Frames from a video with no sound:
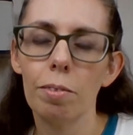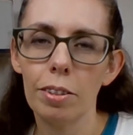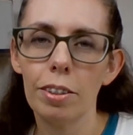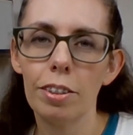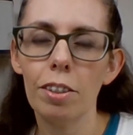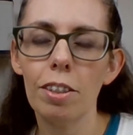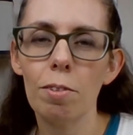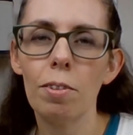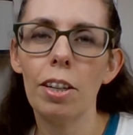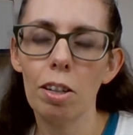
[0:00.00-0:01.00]
share this
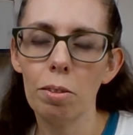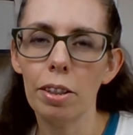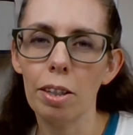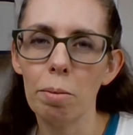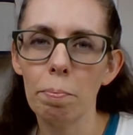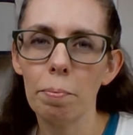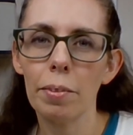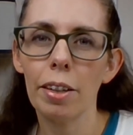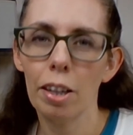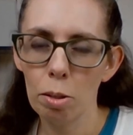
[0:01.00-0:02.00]
video with them.
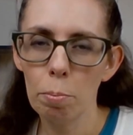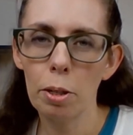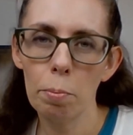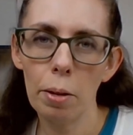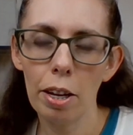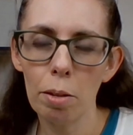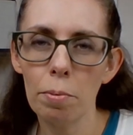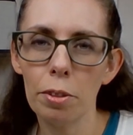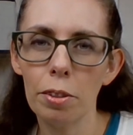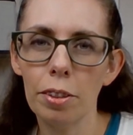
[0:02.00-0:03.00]
I hope it'll be helpful.